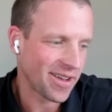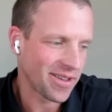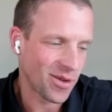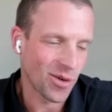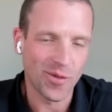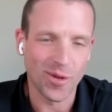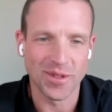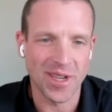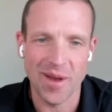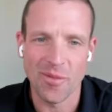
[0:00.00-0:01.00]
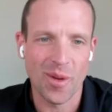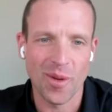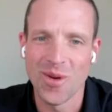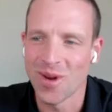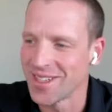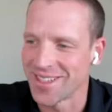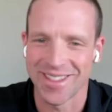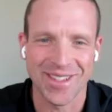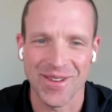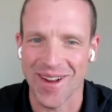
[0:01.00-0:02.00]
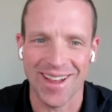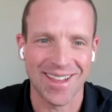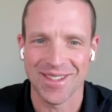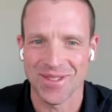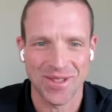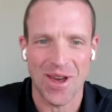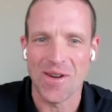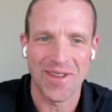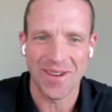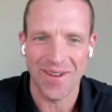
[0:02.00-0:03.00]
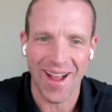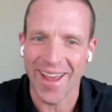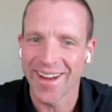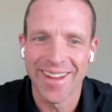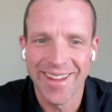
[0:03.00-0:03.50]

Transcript: you were full-time probably wasn't so great because it was COVID, right?